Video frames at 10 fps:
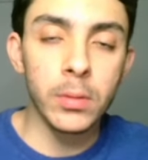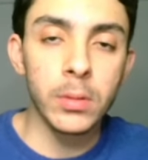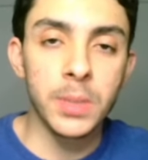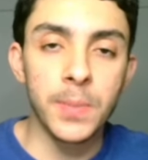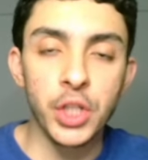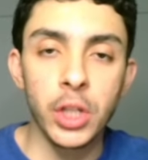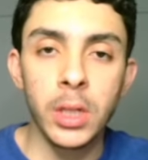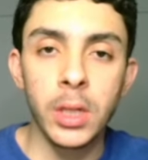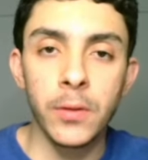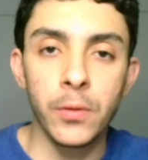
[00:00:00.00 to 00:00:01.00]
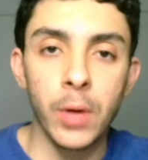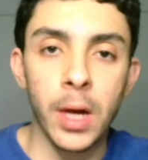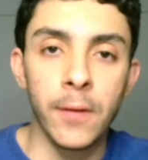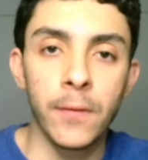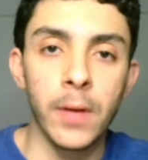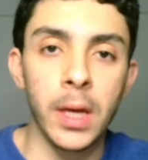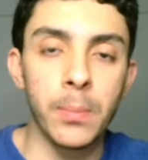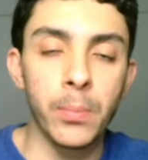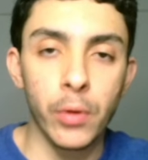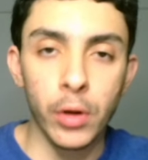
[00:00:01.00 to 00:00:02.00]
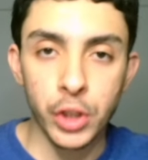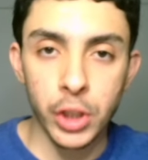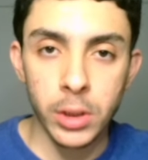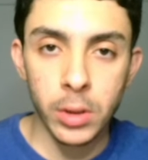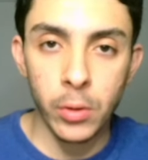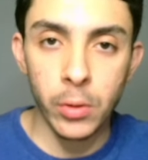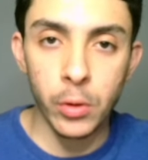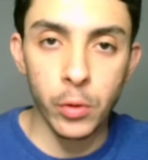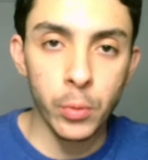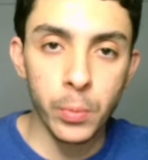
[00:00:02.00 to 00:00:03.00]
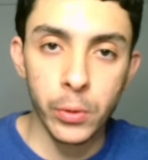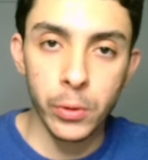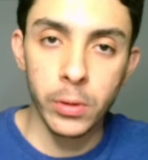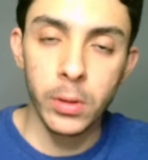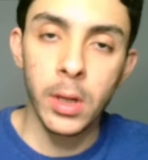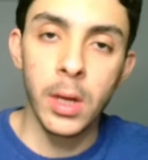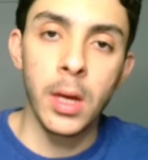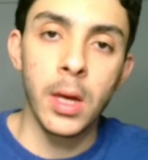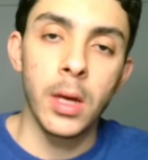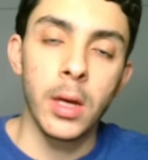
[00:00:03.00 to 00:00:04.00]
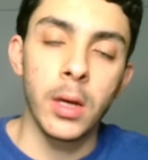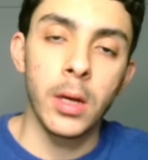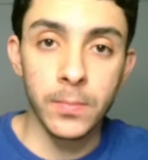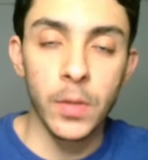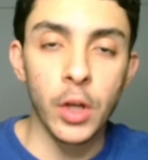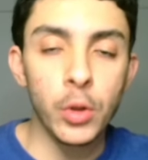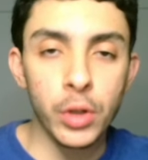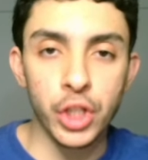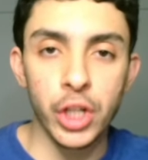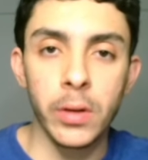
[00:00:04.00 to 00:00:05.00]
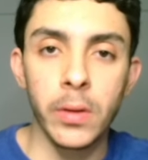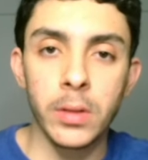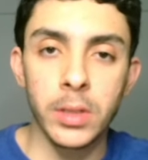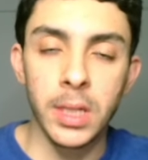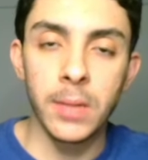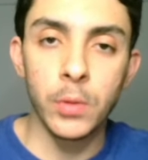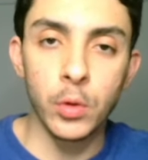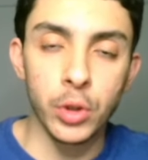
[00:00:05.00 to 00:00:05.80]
especially if you have a project or group work. You can share the same Notion